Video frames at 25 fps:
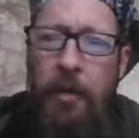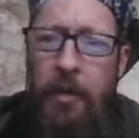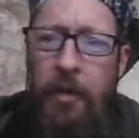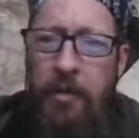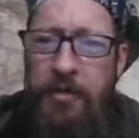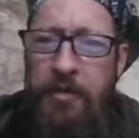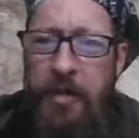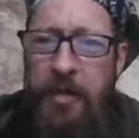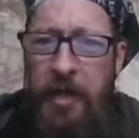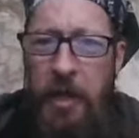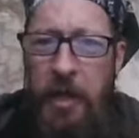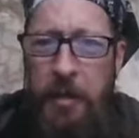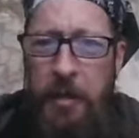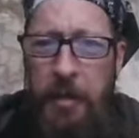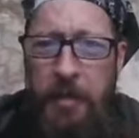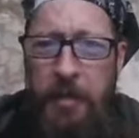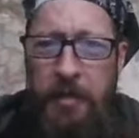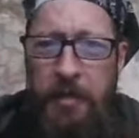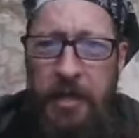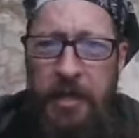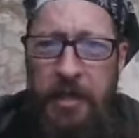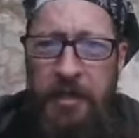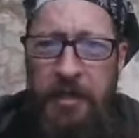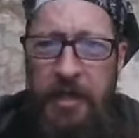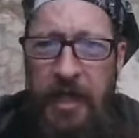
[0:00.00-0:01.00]
I know there's like a
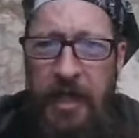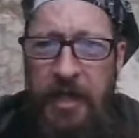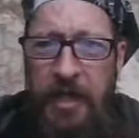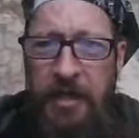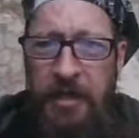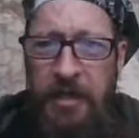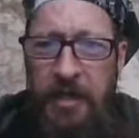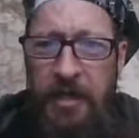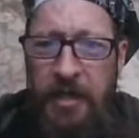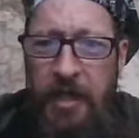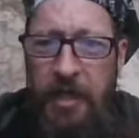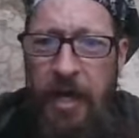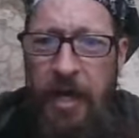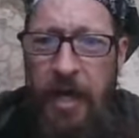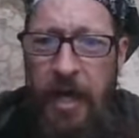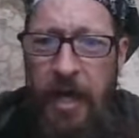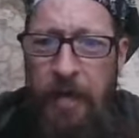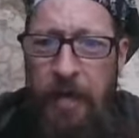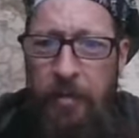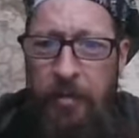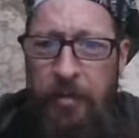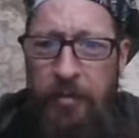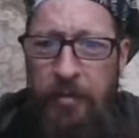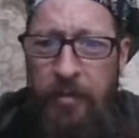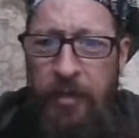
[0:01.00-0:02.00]
15 second
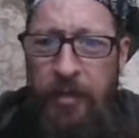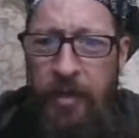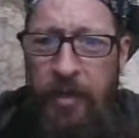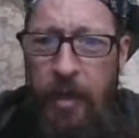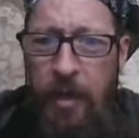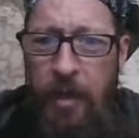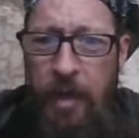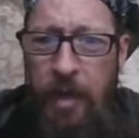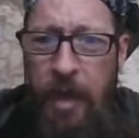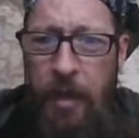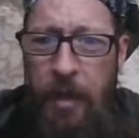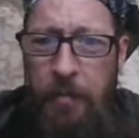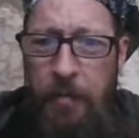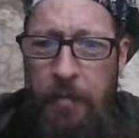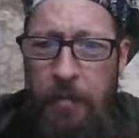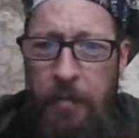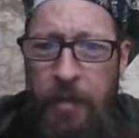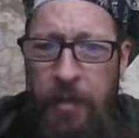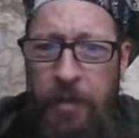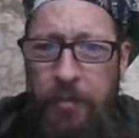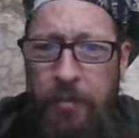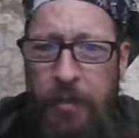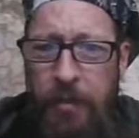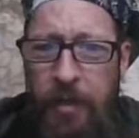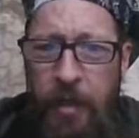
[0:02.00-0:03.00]
delay between our com
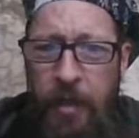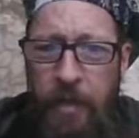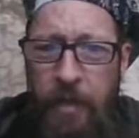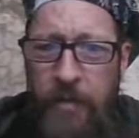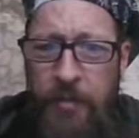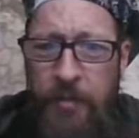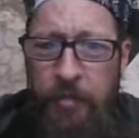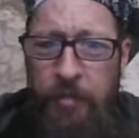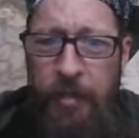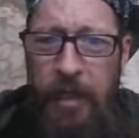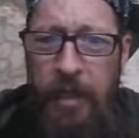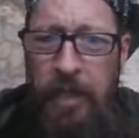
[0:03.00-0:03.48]
between our